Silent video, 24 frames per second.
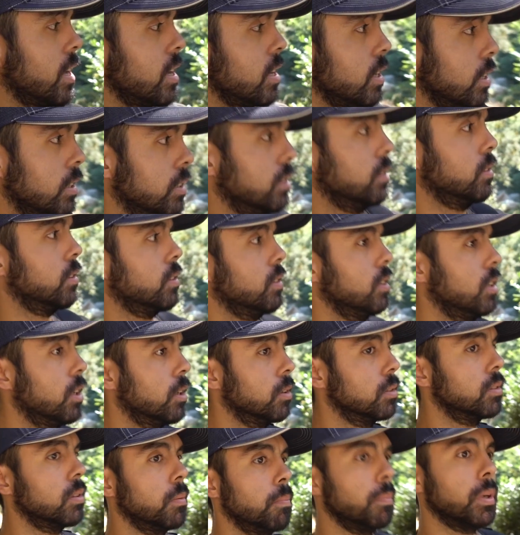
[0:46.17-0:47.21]
and you know,
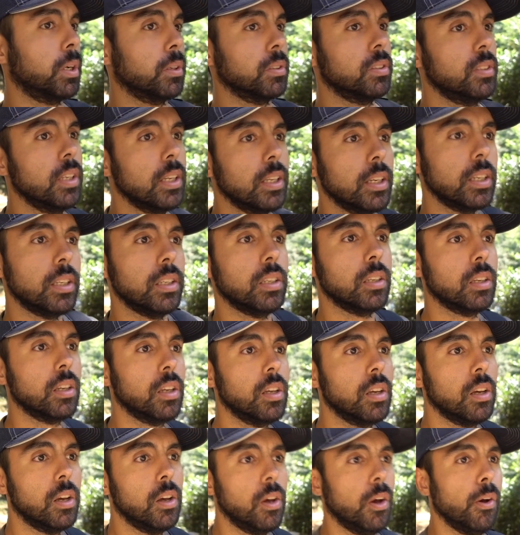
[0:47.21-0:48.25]
it's a bigger city,
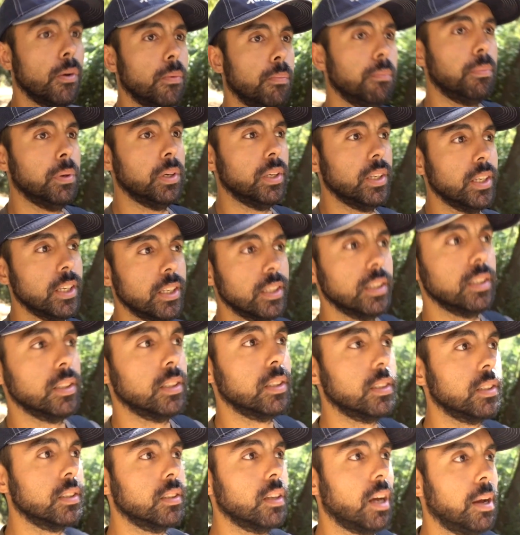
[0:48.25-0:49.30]
but
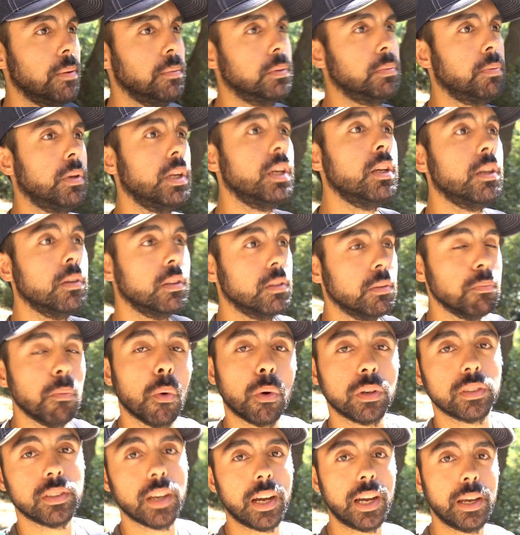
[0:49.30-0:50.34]
I'm spending
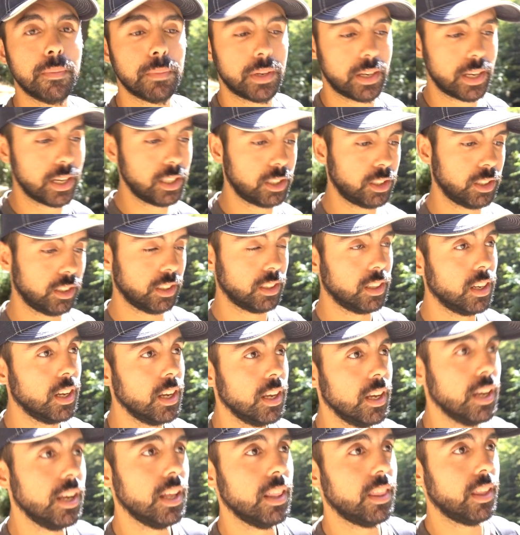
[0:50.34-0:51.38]
more time in nature
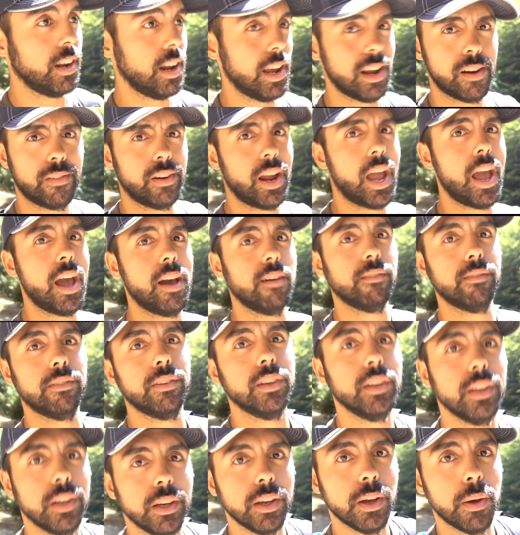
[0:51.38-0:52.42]
than I ever have
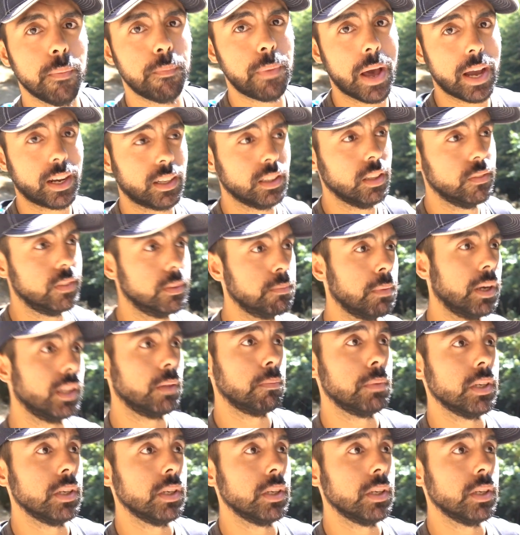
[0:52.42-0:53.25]
back living by the